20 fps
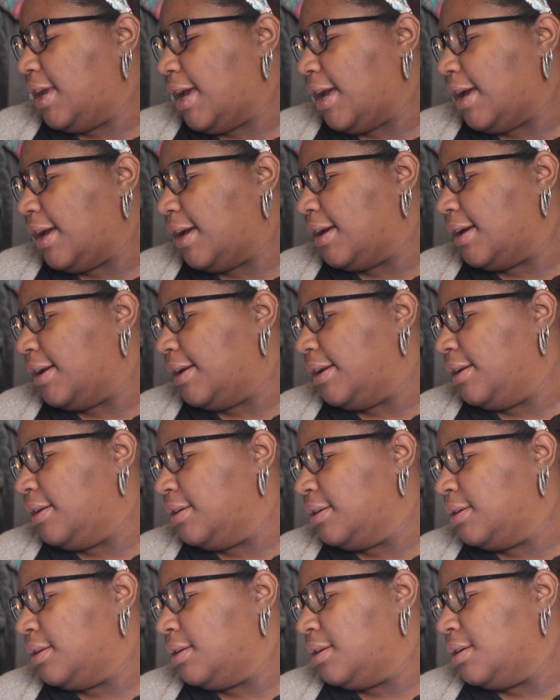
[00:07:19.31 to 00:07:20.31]
had
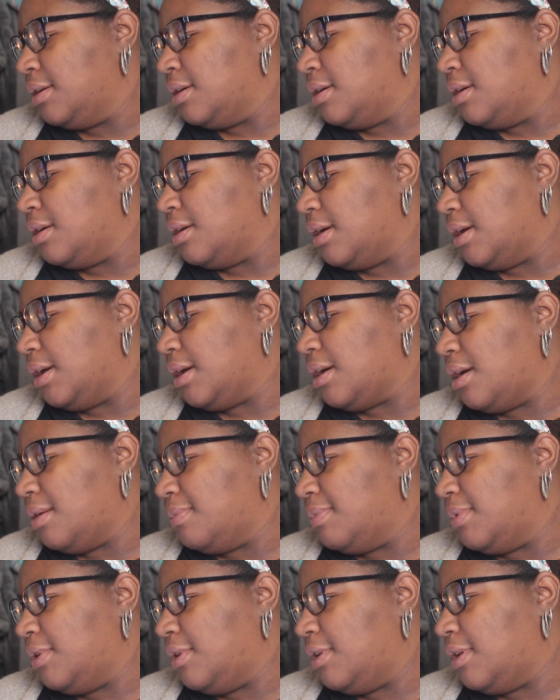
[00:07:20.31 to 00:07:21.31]
a
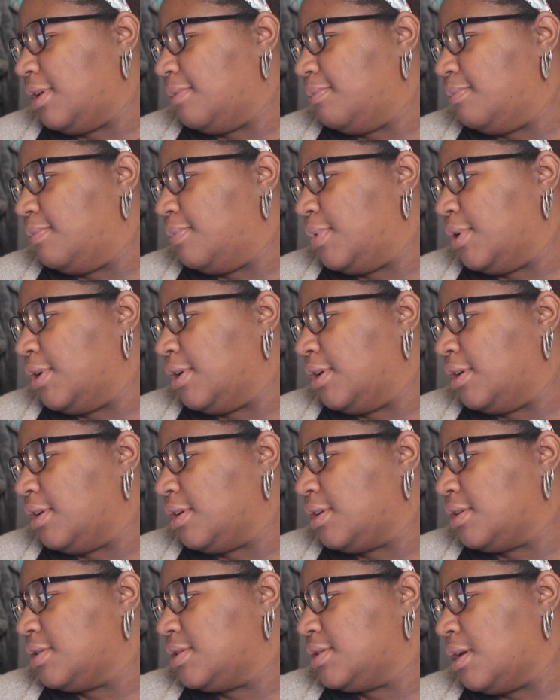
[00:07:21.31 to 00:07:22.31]
couple of
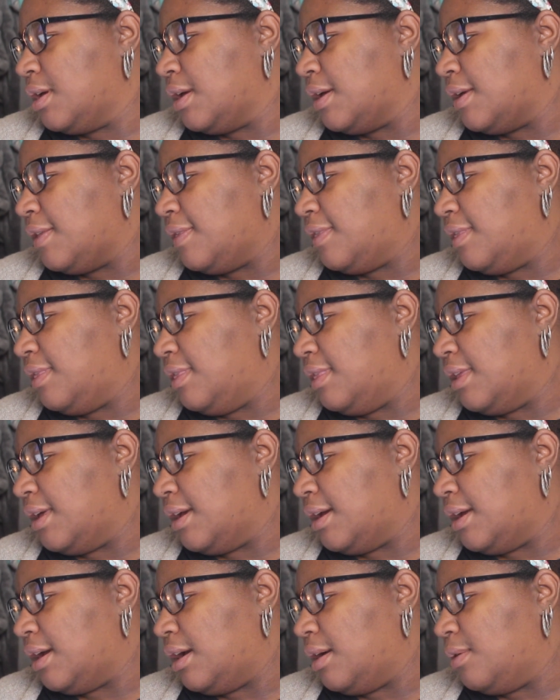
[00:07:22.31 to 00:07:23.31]
books
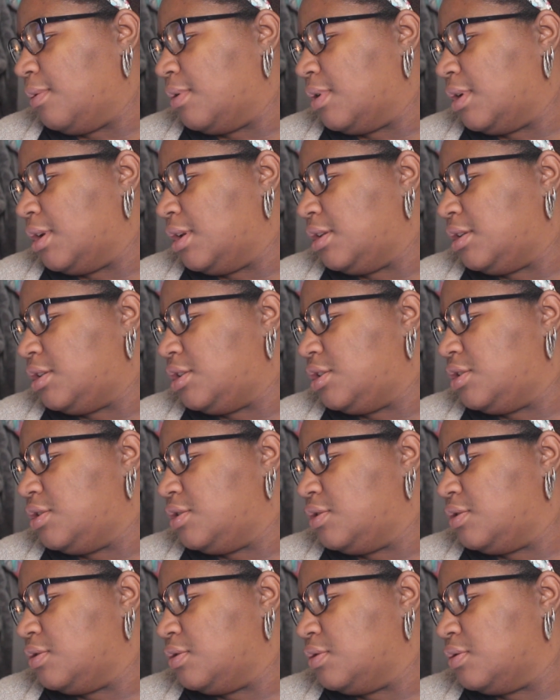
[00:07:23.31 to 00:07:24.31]
that I wanted
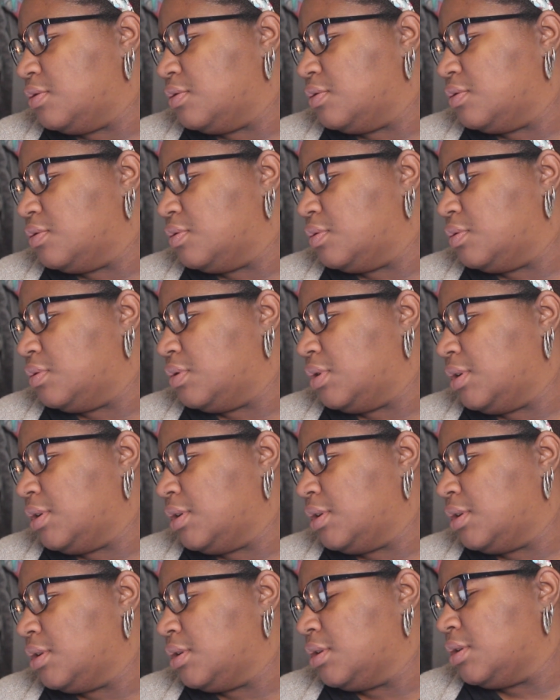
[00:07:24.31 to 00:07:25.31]

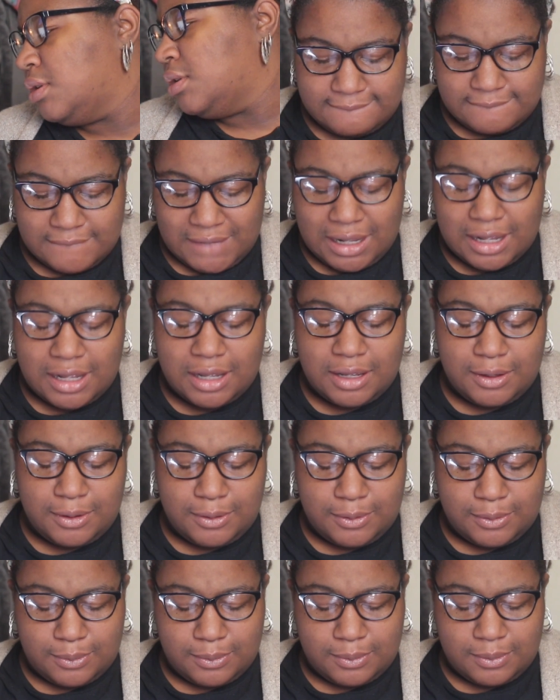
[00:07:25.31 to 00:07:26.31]
to...
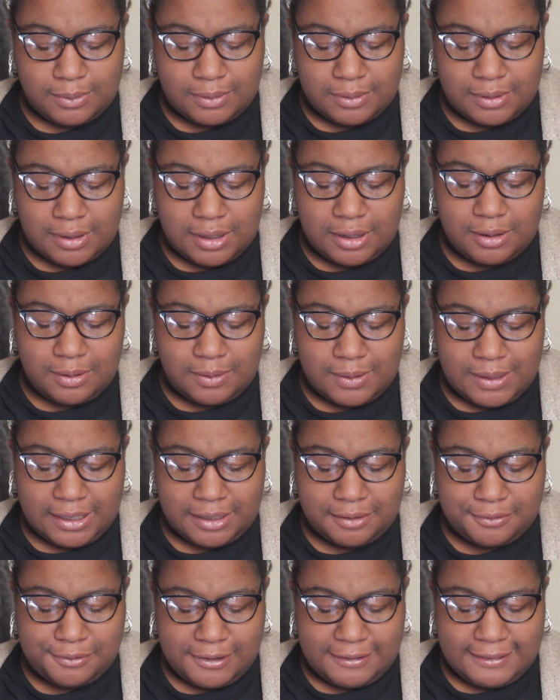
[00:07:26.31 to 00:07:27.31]
Oh, I
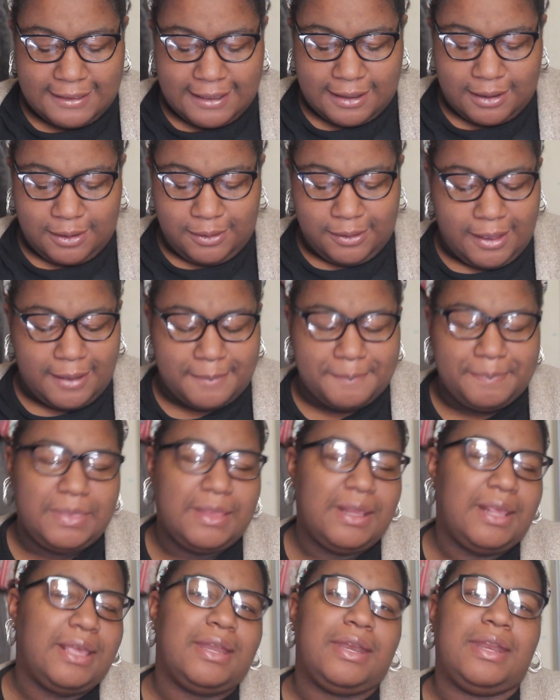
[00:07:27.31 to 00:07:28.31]
never read that. Okay,
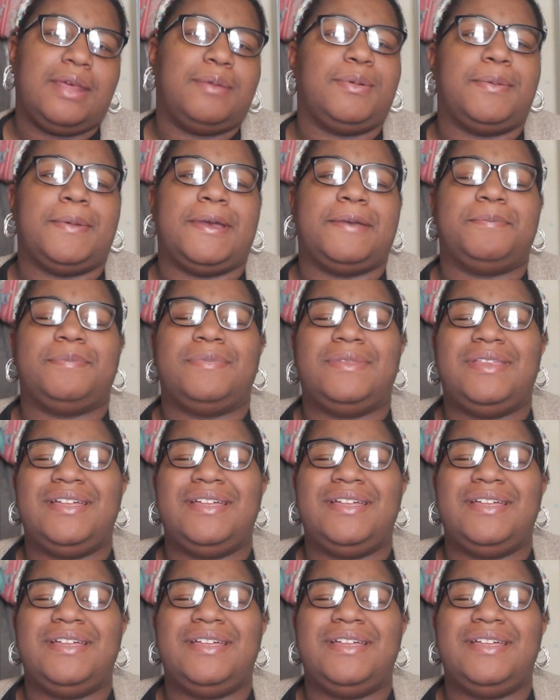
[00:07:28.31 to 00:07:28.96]
never mind.